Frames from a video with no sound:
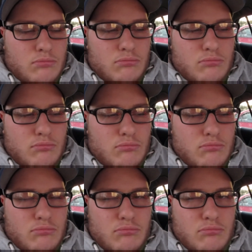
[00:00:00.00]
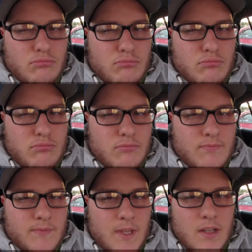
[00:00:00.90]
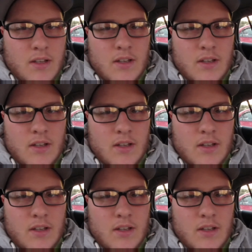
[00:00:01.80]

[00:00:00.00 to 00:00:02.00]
(no one is talking)